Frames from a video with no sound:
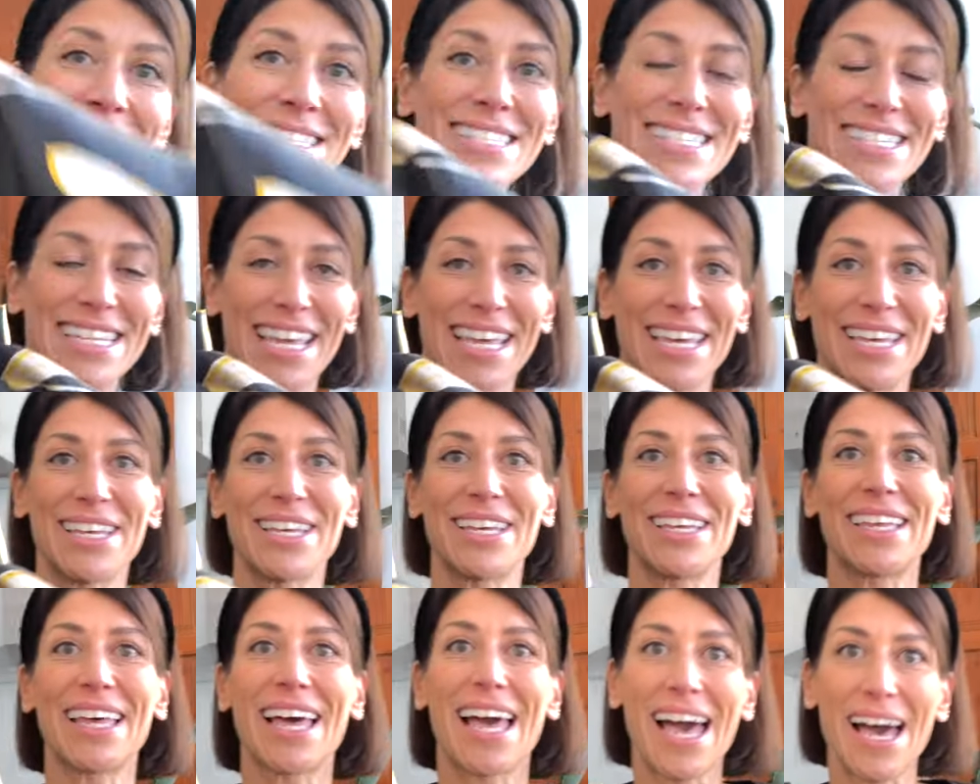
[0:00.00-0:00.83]

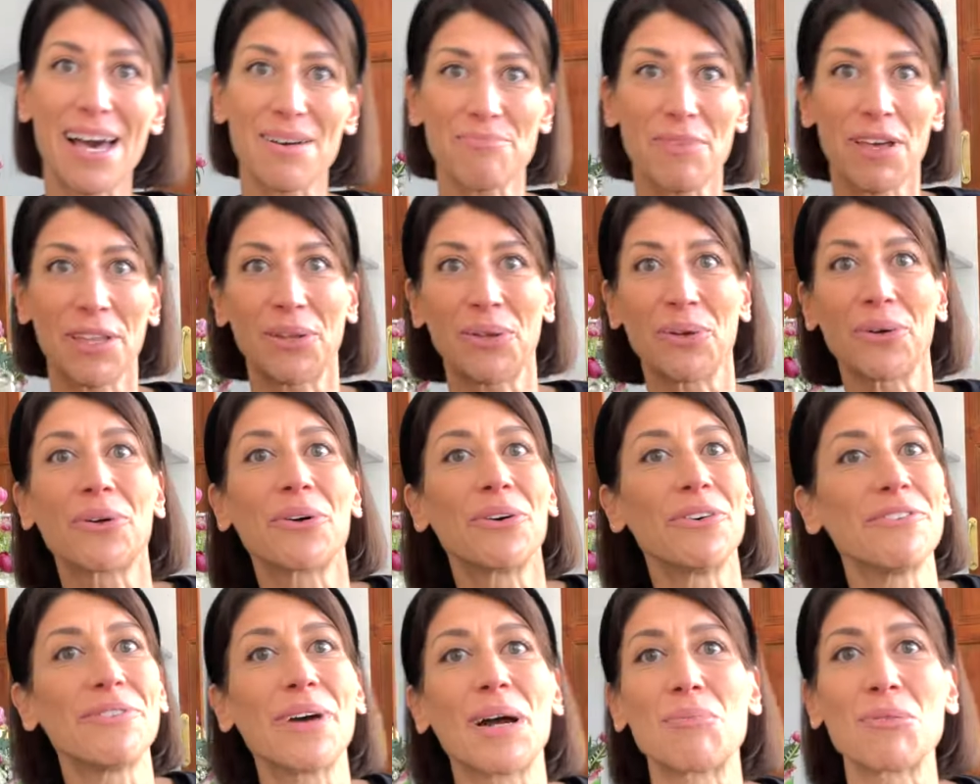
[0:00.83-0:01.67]
sale at my
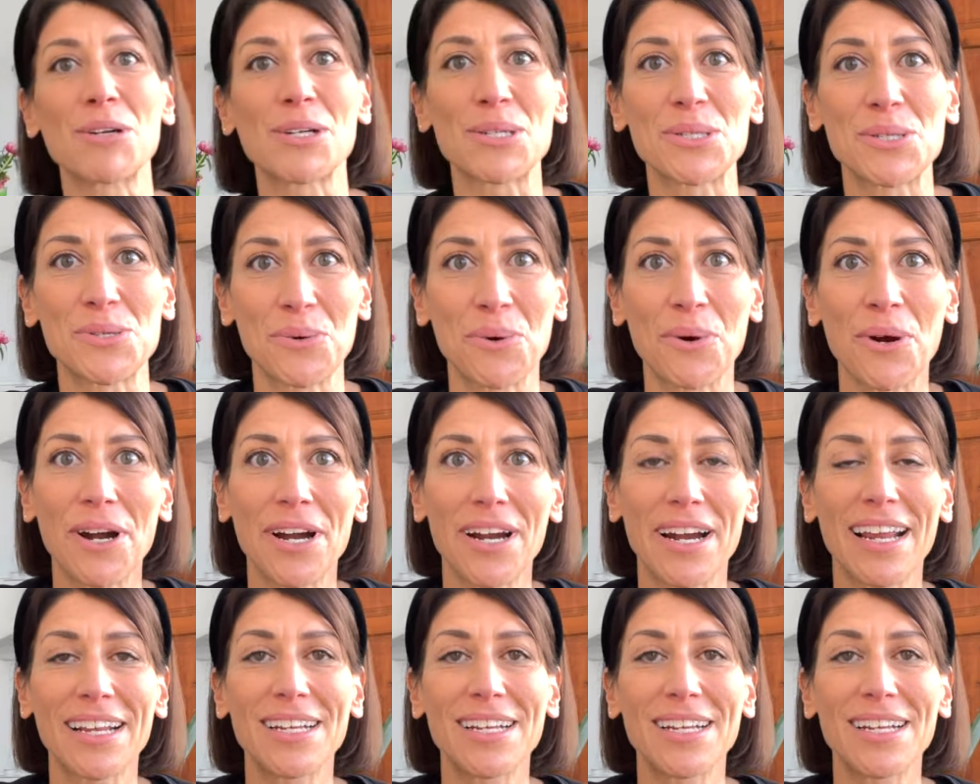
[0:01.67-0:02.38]
local fabric store,